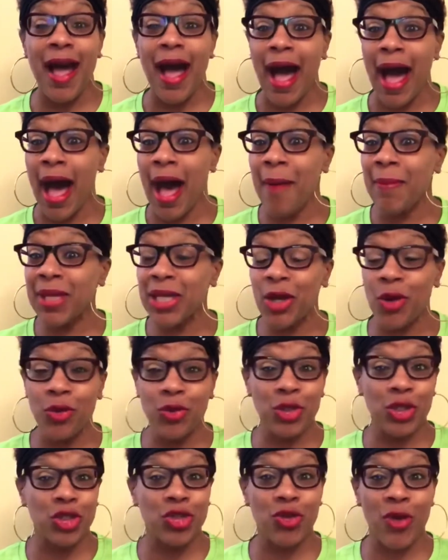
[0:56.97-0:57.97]
I'm an
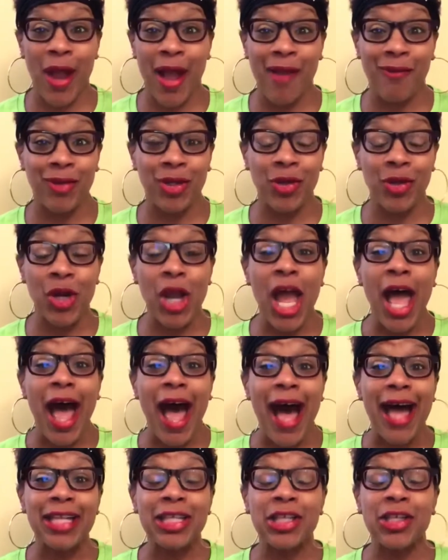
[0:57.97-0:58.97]
older traveler.
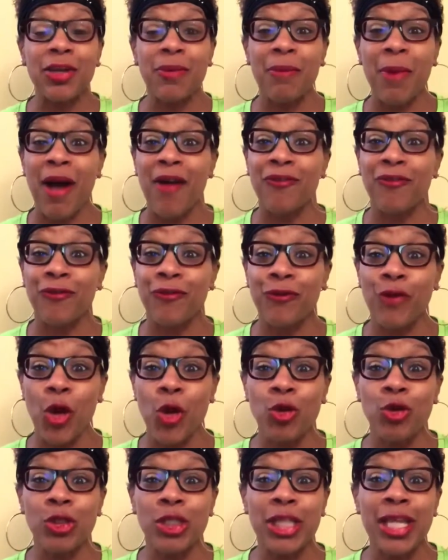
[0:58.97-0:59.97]
I took my
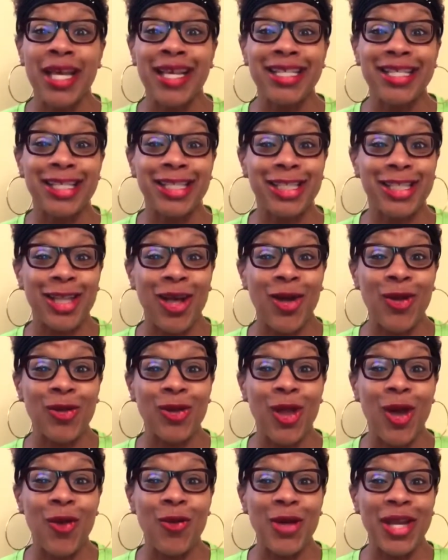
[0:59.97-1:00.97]
first
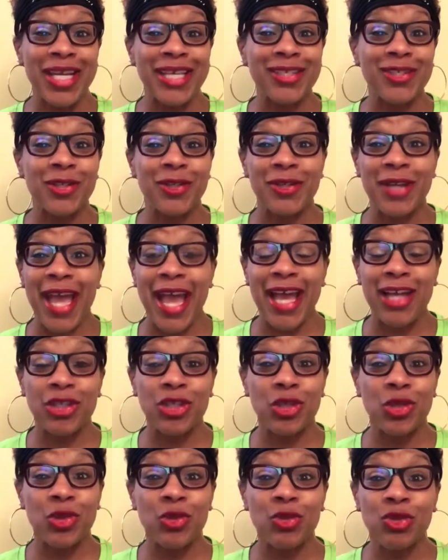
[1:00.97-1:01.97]
solo
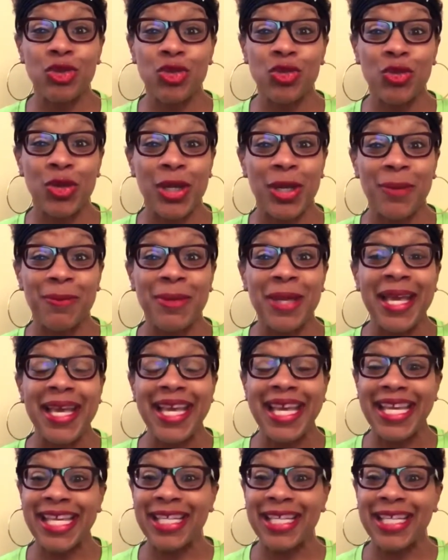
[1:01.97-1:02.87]
international trip in